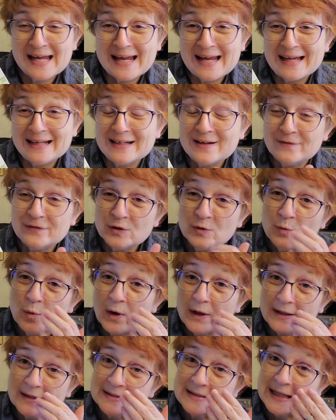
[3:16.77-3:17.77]
And if you
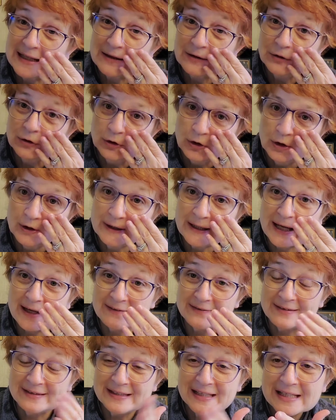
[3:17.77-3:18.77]
want to take a look at